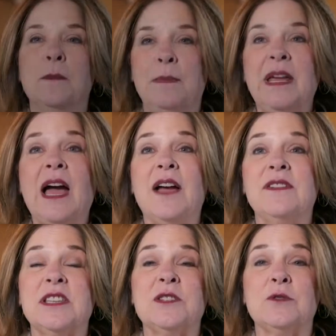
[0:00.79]

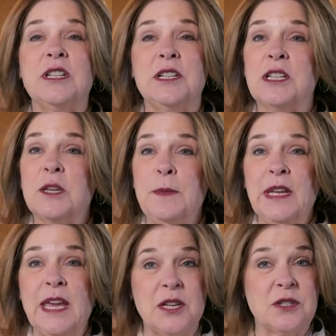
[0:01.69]
Beehive is a strategic
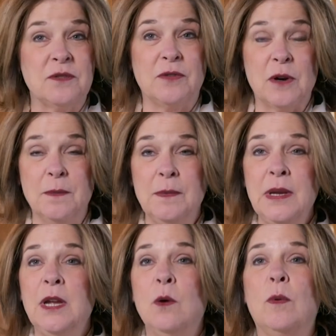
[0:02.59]
communication firm.
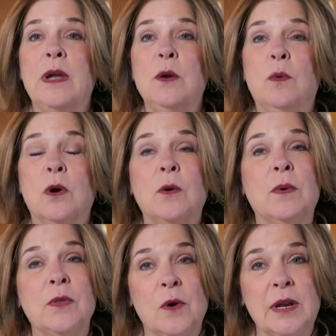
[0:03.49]
We work
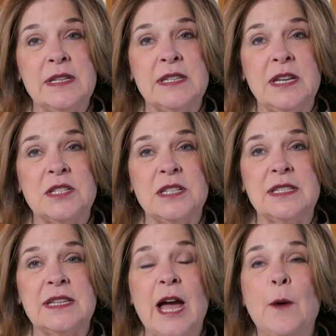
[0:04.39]
with
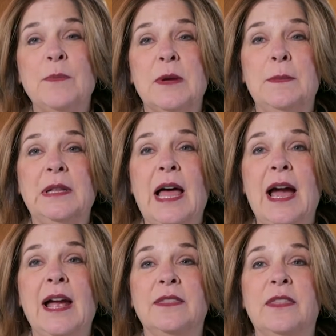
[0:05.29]
organizations to help them
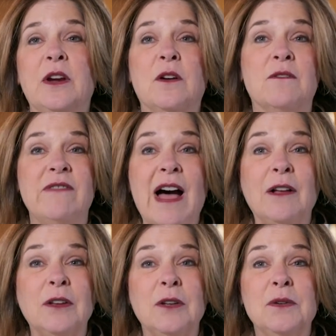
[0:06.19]
align their
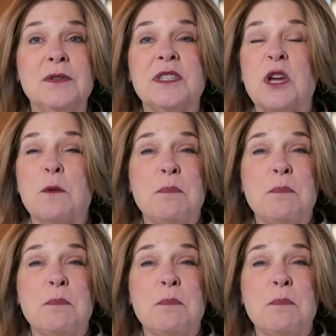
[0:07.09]
values, their